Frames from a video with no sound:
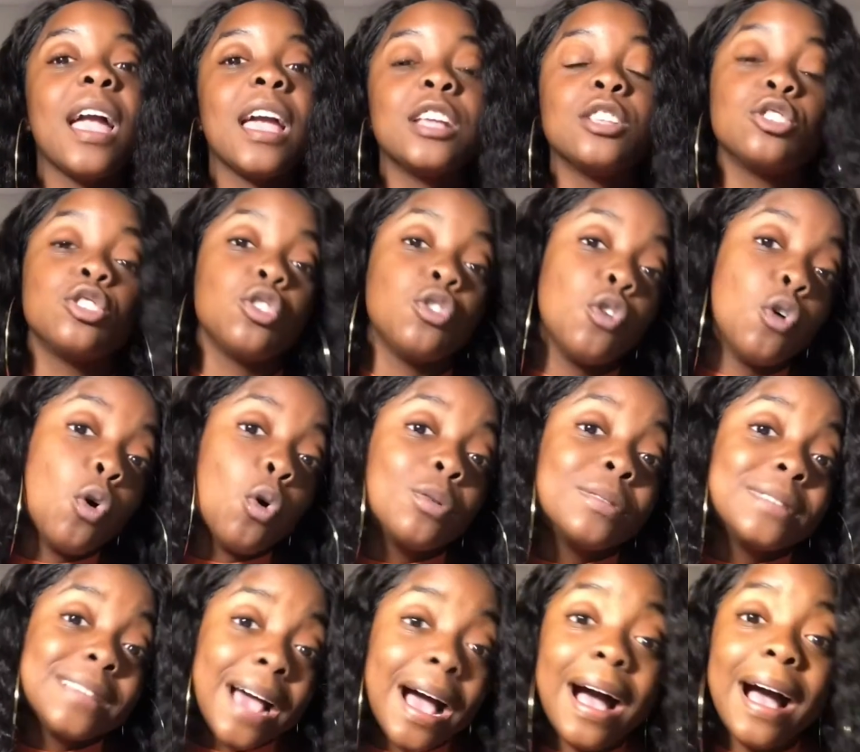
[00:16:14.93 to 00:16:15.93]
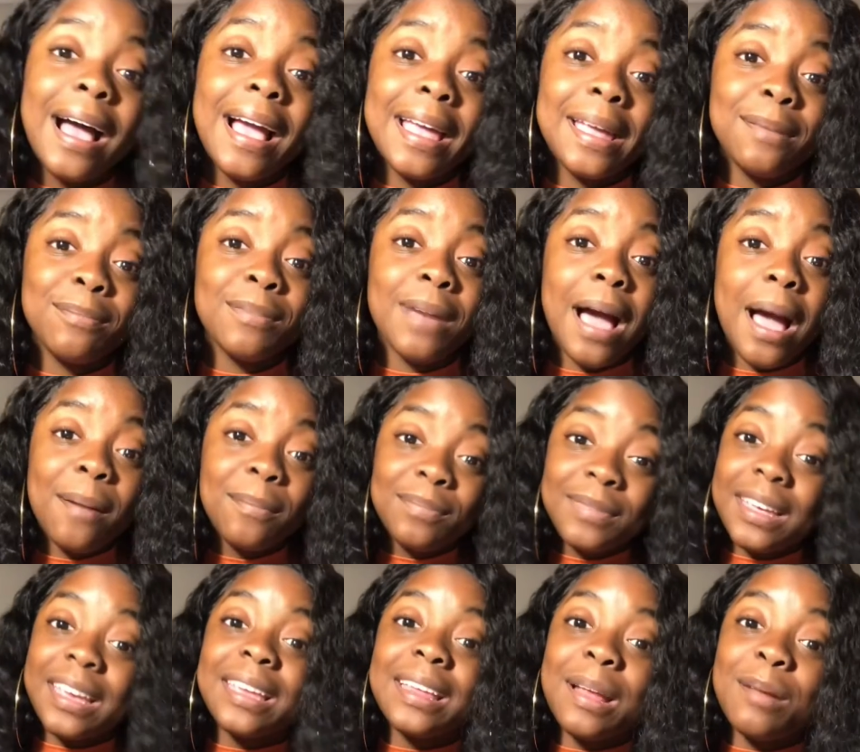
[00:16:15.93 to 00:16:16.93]
And so the whole time, I'm
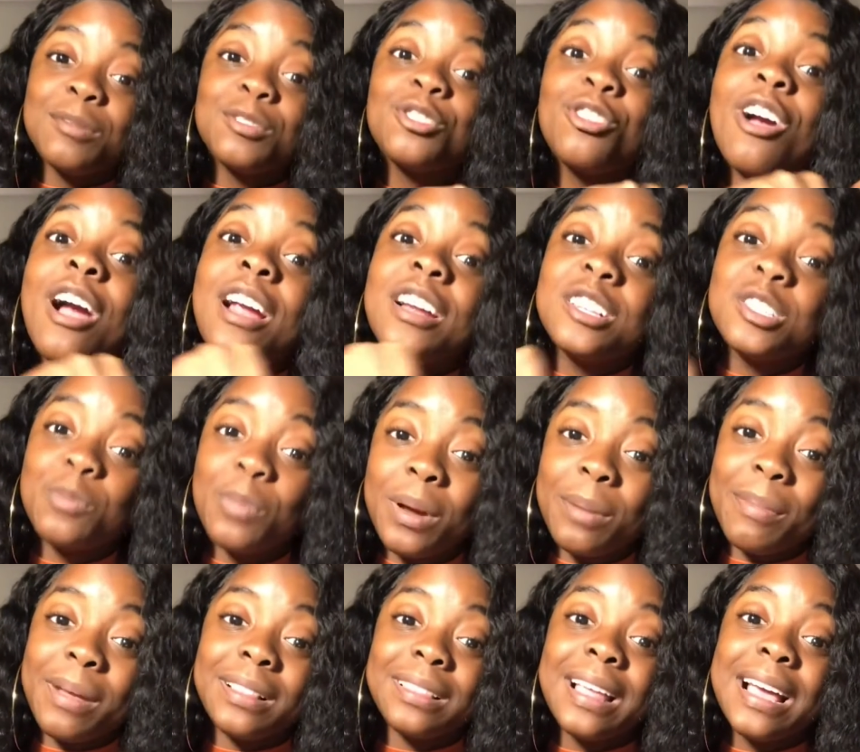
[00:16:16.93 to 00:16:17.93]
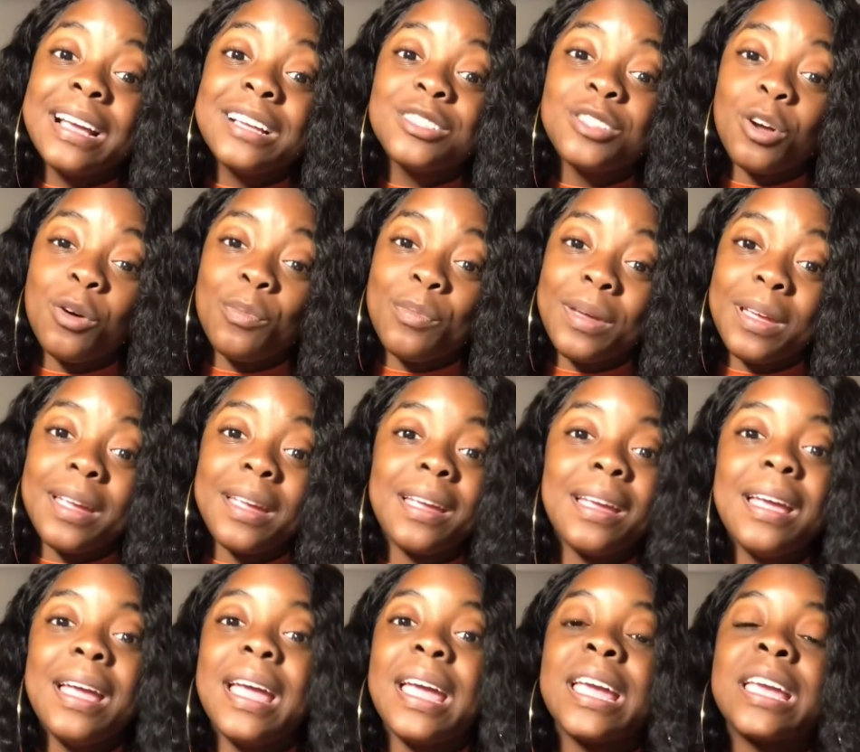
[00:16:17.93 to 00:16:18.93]
thinking I'm trying to spread my legs open.
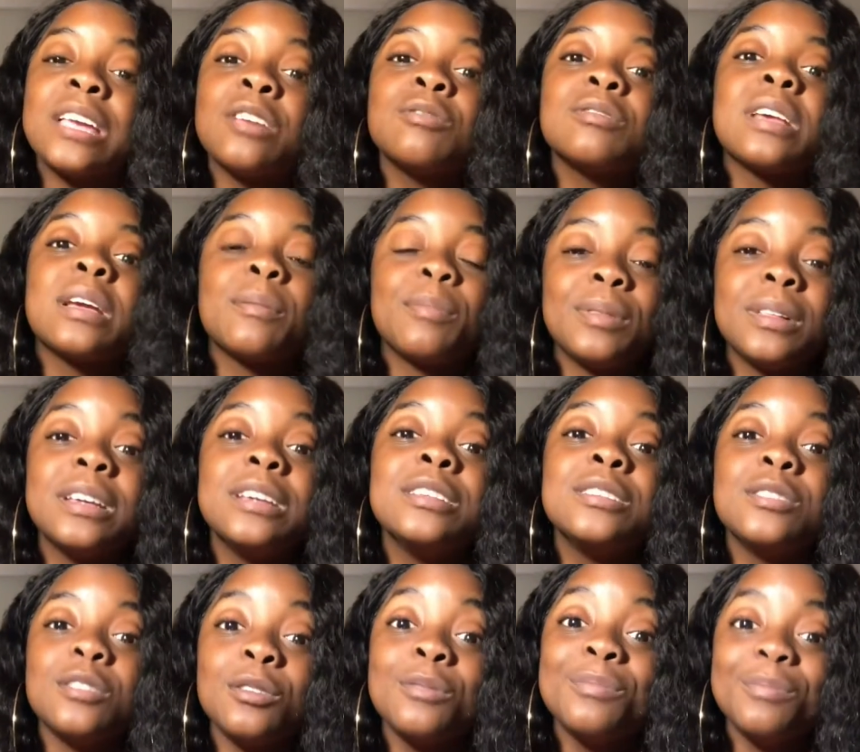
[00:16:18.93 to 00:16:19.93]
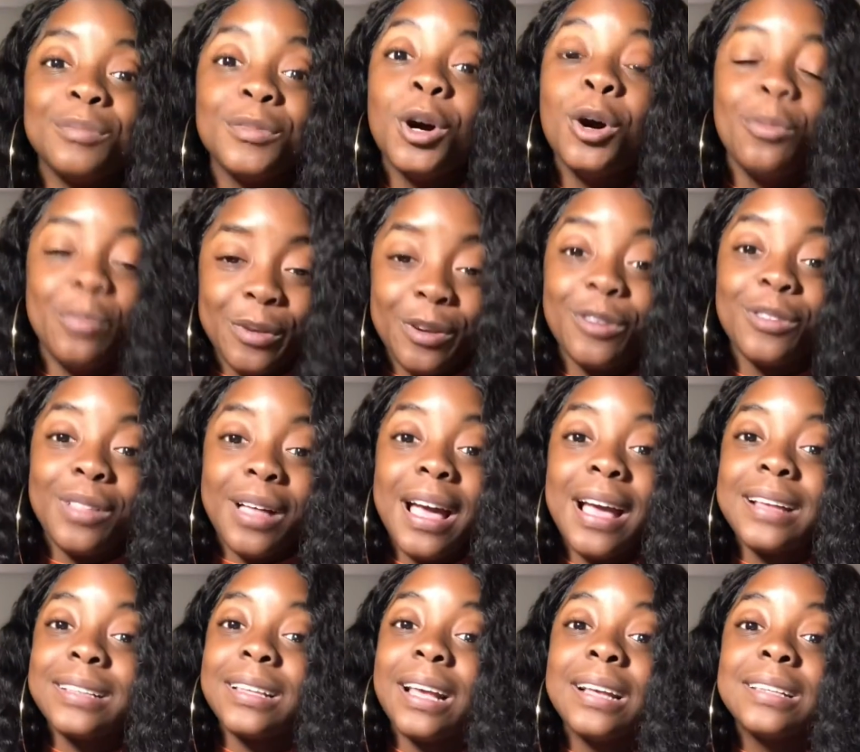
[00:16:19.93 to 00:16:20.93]
And he was like, please open your
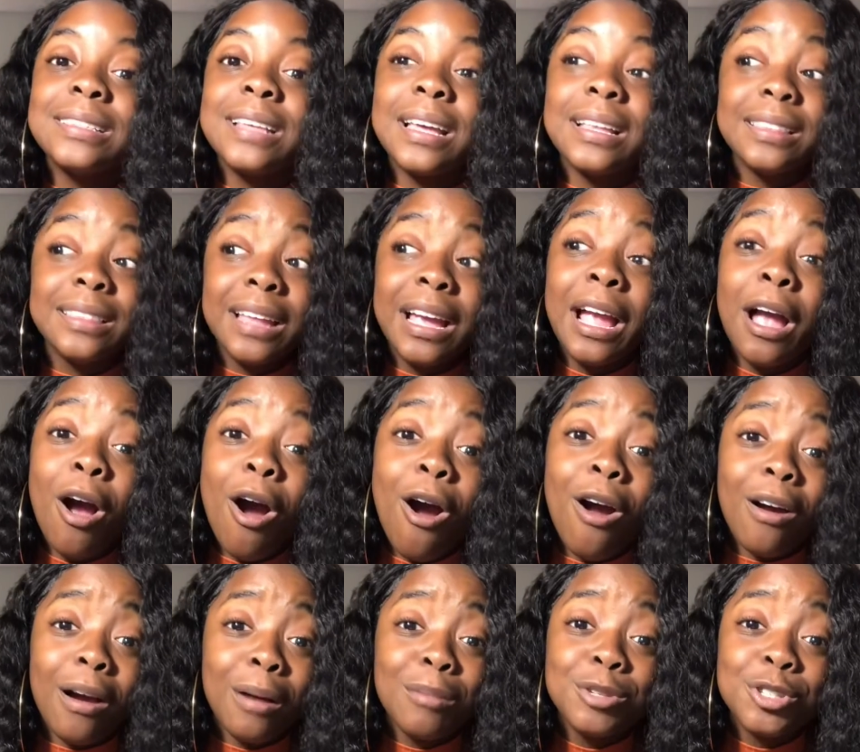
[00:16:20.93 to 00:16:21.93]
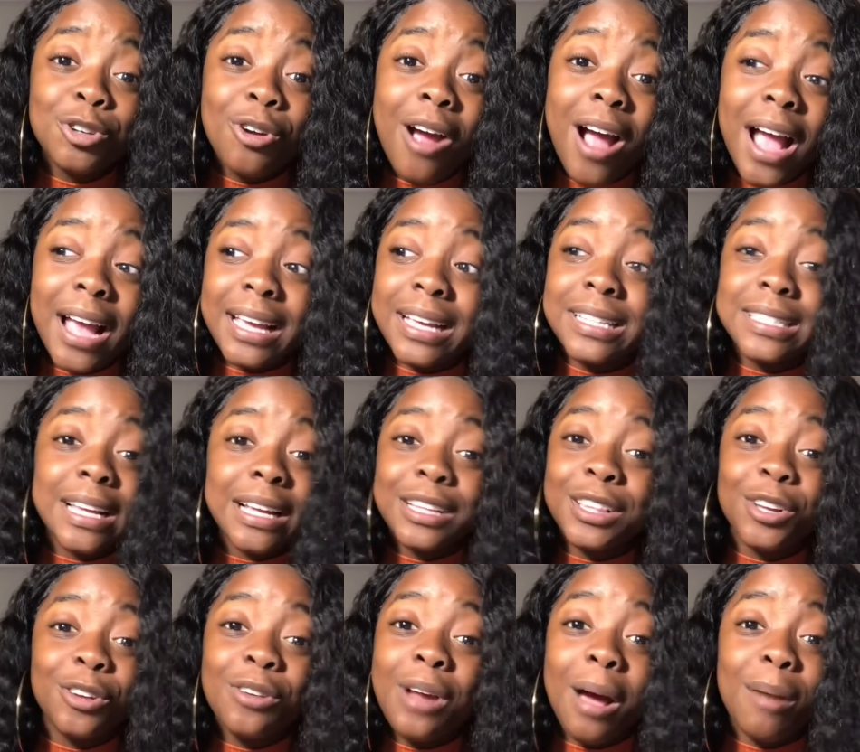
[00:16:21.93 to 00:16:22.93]
legs. I said, they are. I'm trying. He's like,
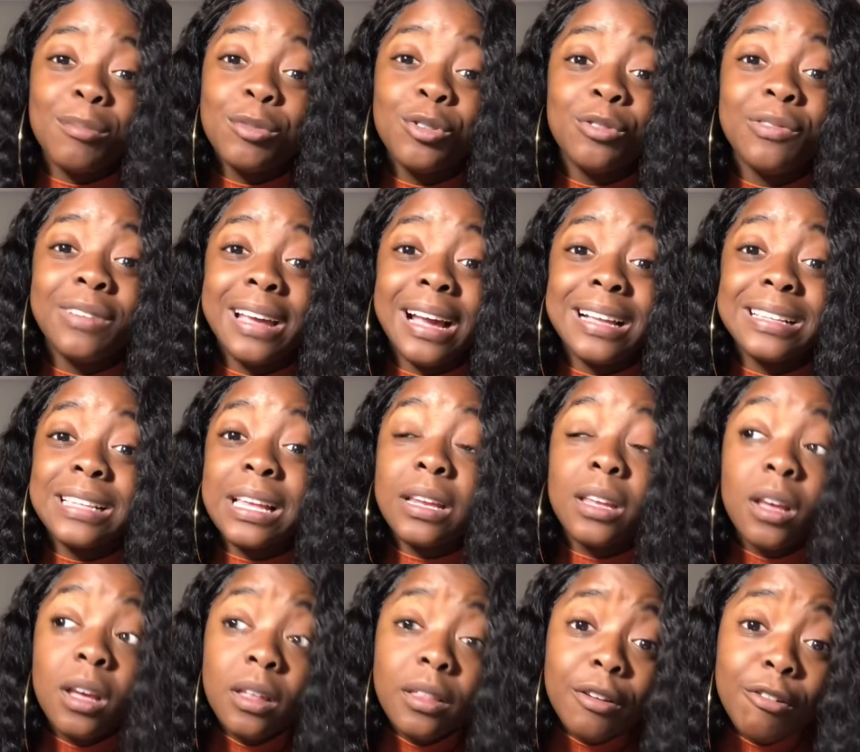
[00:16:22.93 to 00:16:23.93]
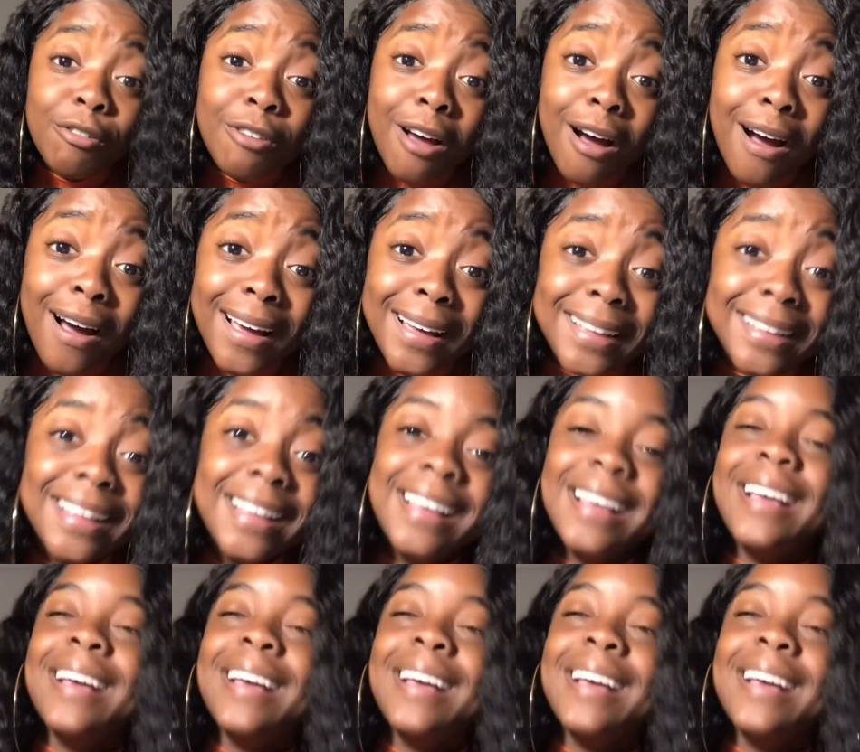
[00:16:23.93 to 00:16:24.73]
they're not moving. I said, they're not.